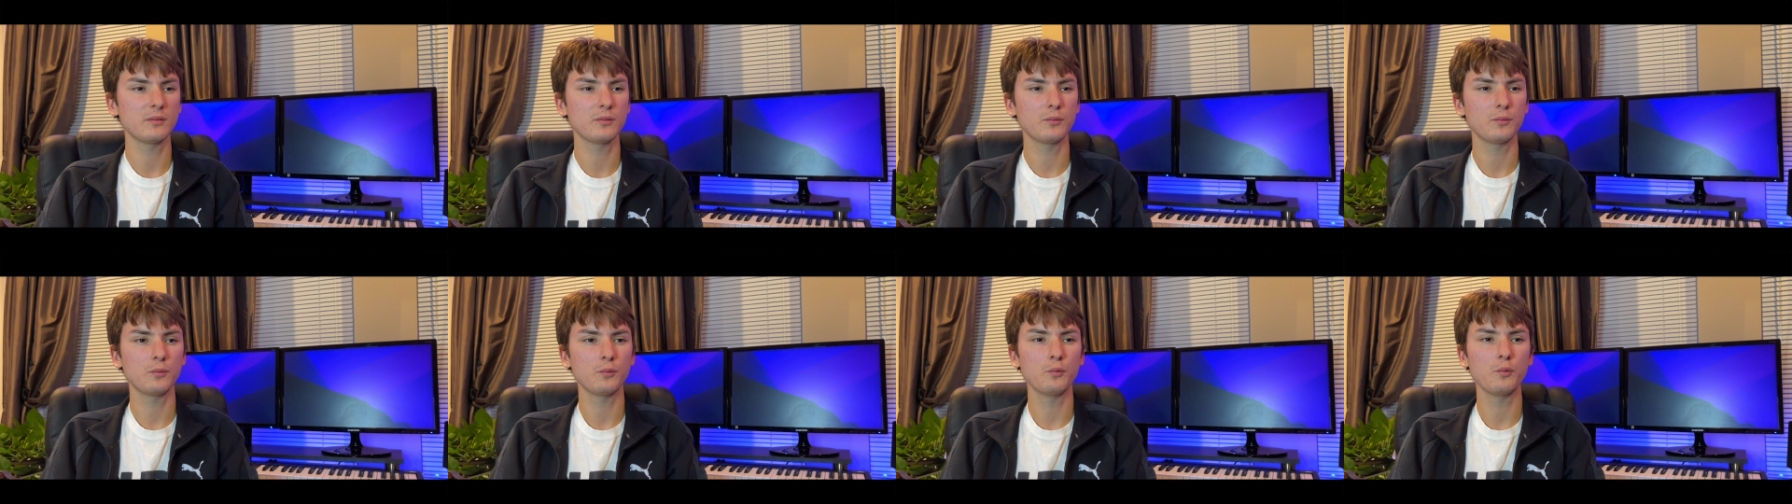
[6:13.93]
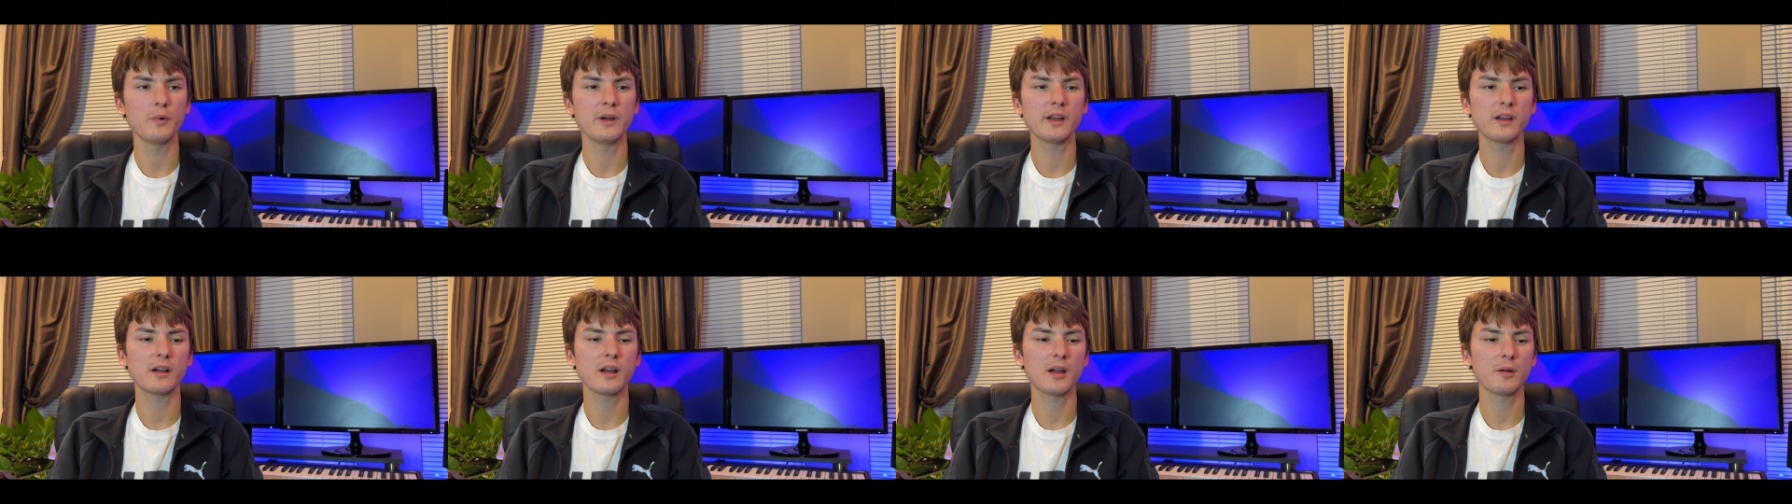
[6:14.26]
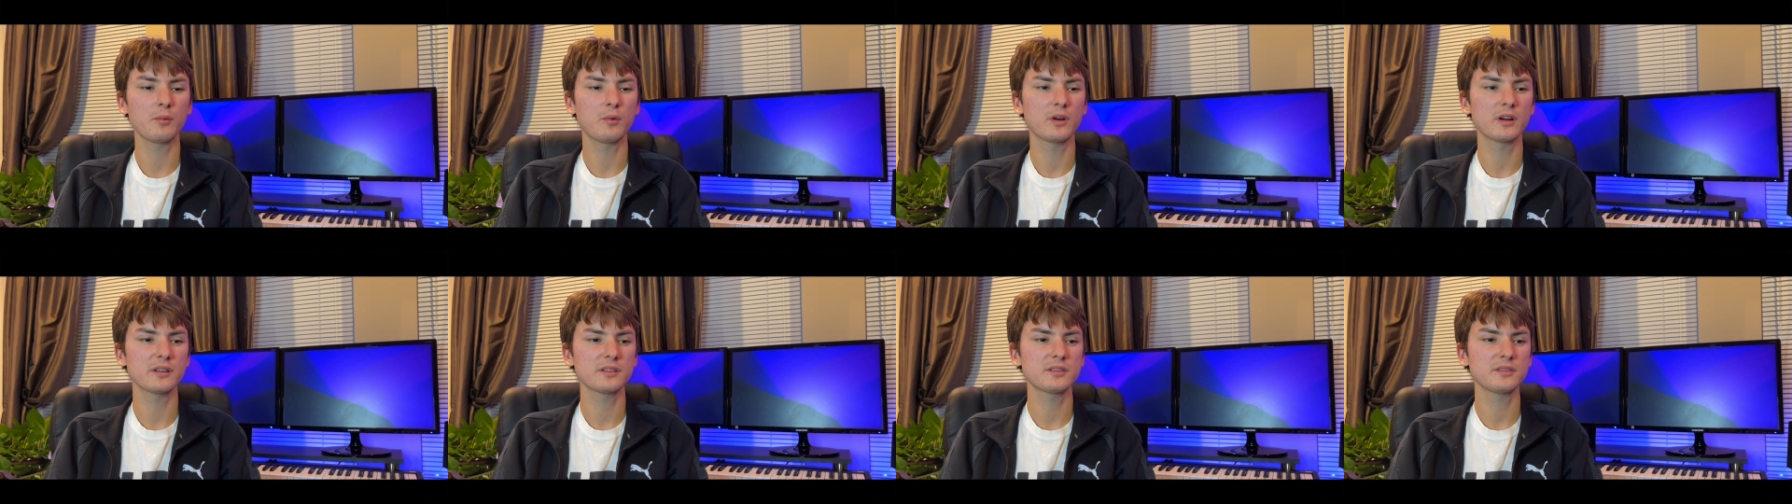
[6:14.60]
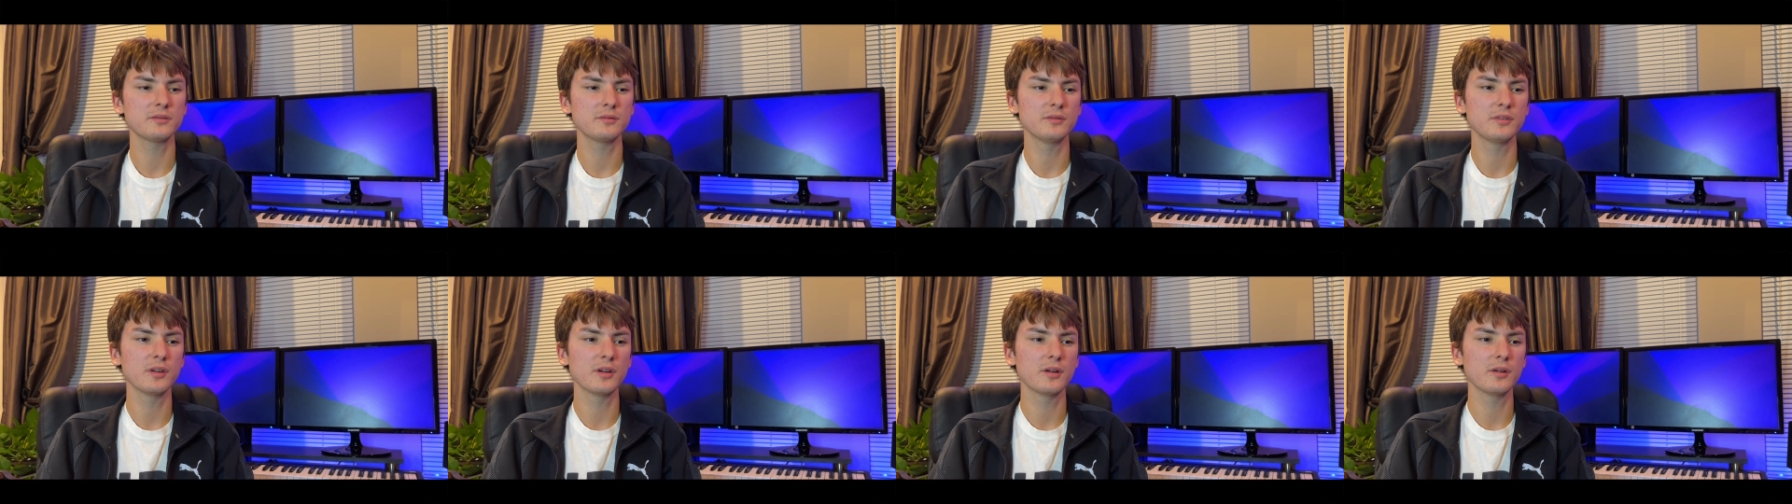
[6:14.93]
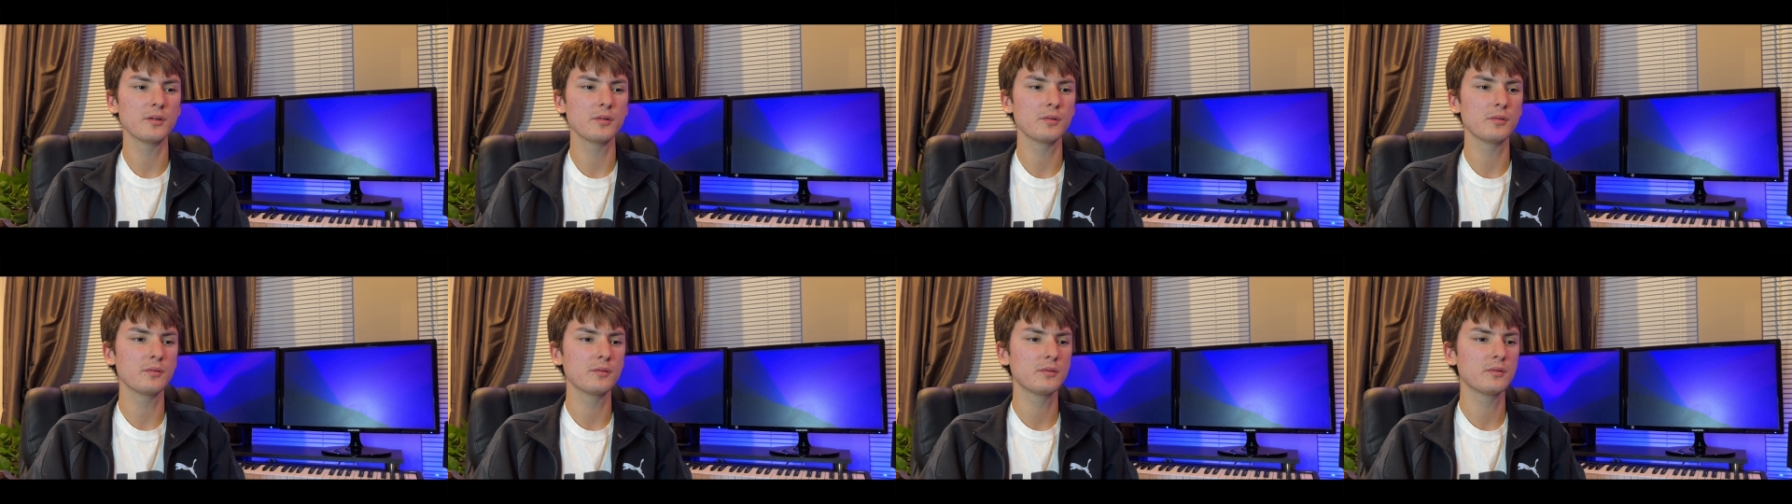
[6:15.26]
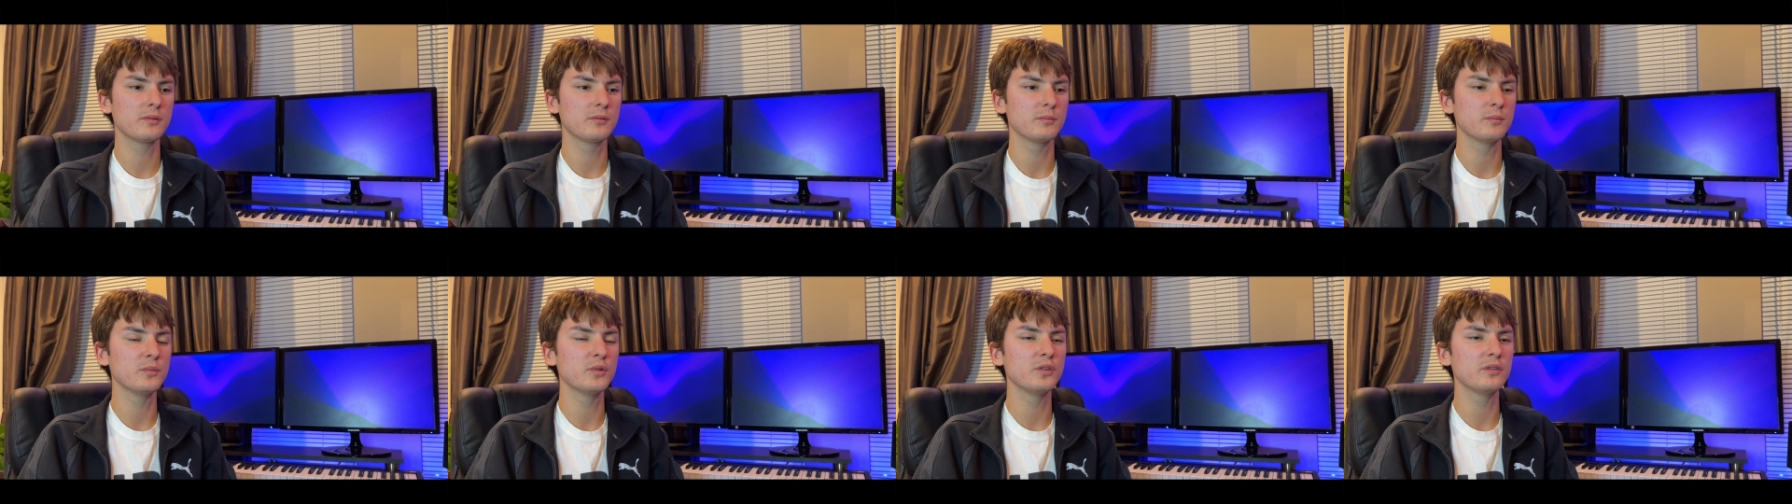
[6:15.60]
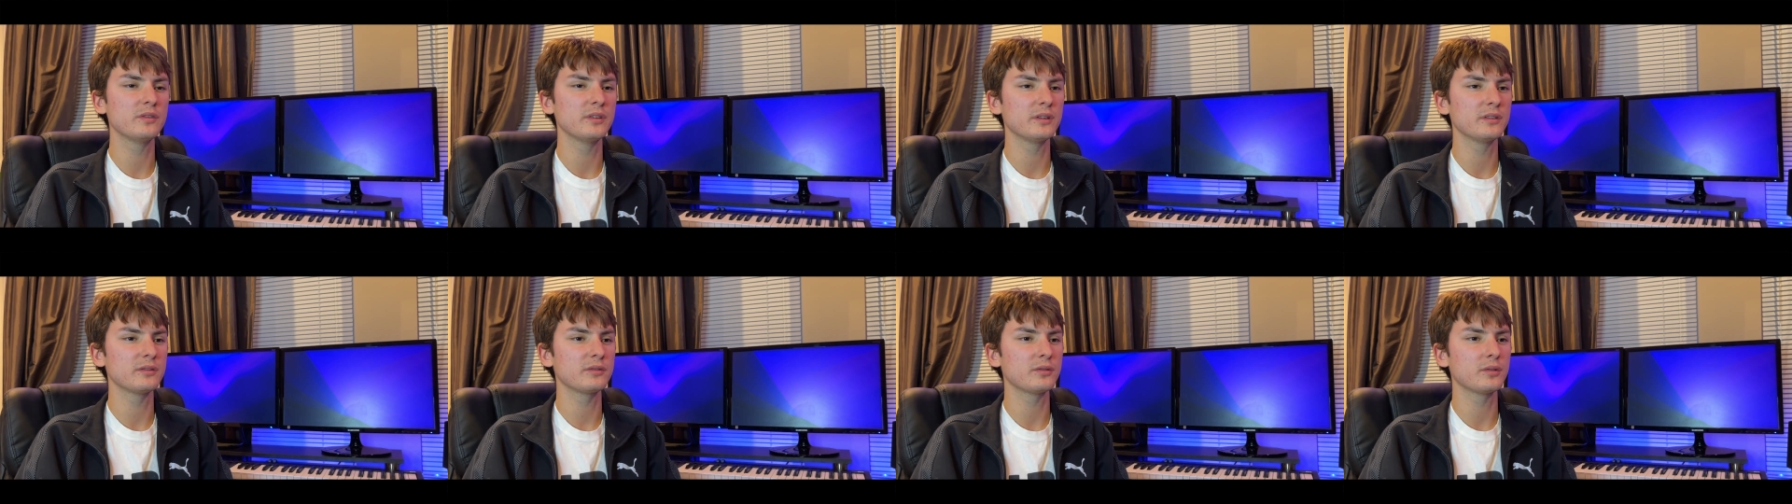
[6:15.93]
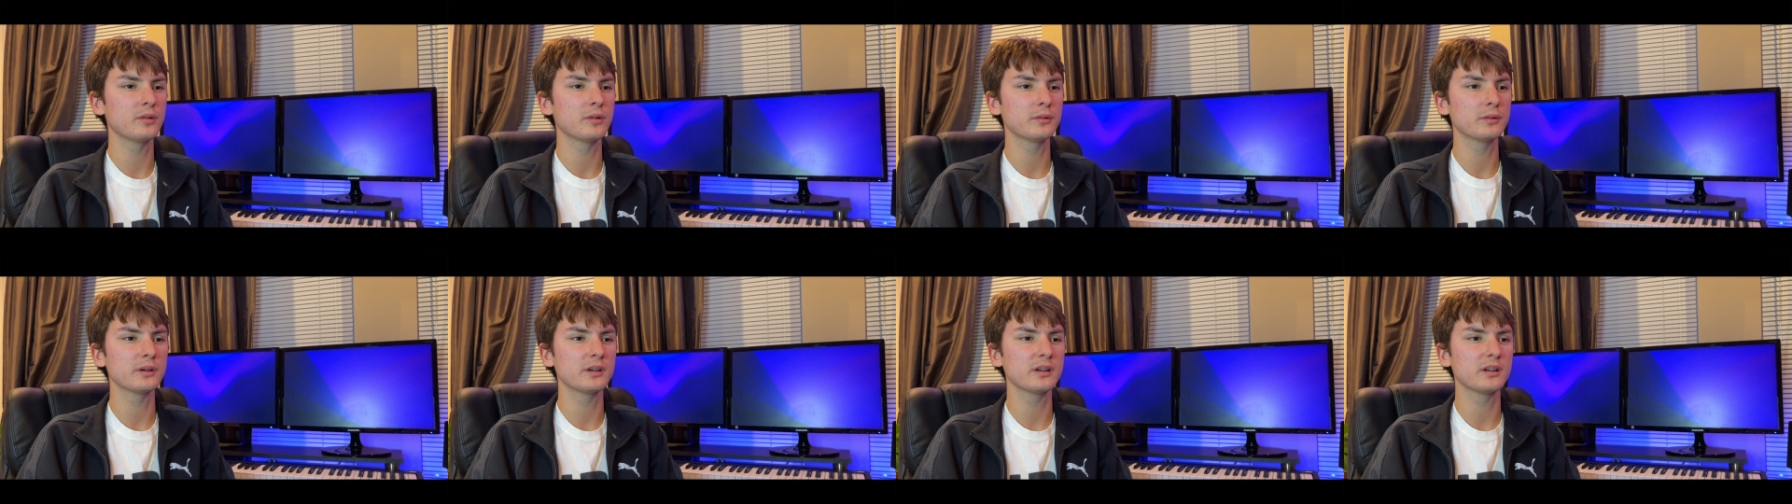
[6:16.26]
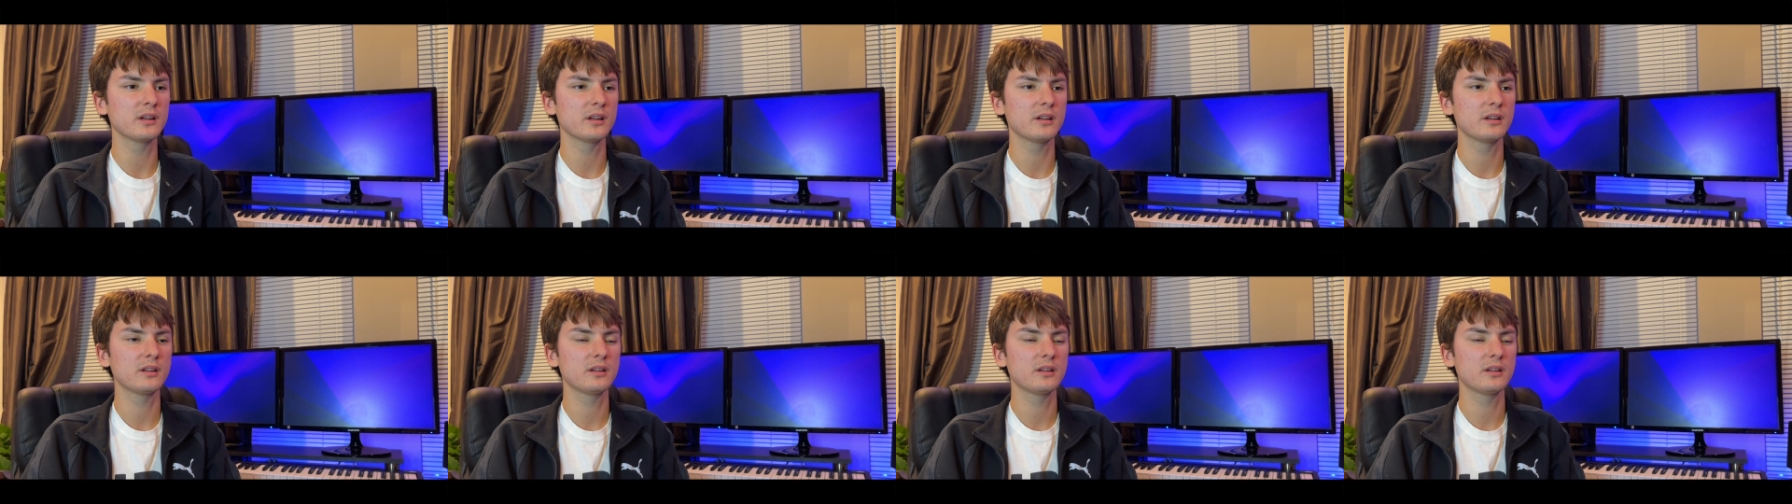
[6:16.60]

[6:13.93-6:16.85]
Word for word: where I want to go moving forward.